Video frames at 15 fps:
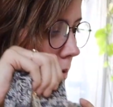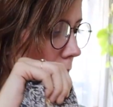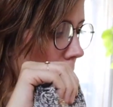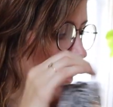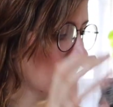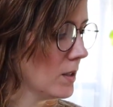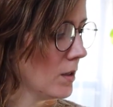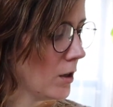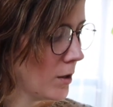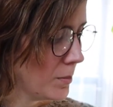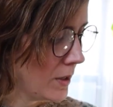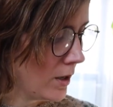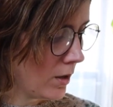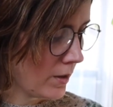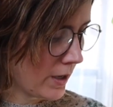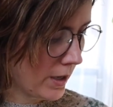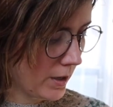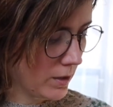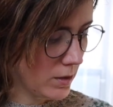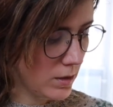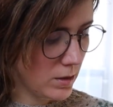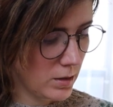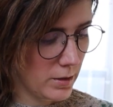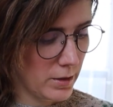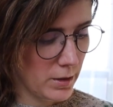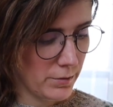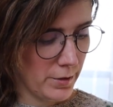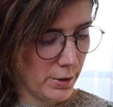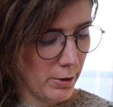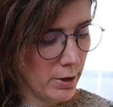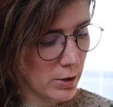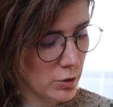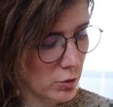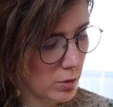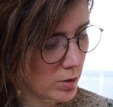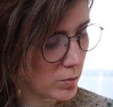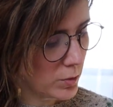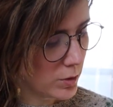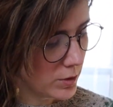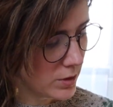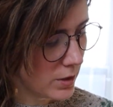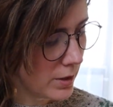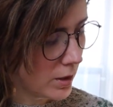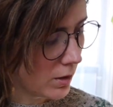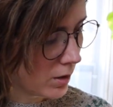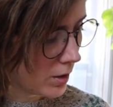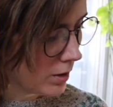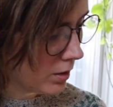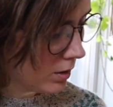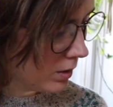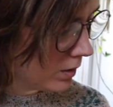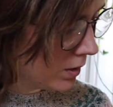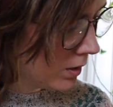So that's an update on that. They're very enjoyable to knit on.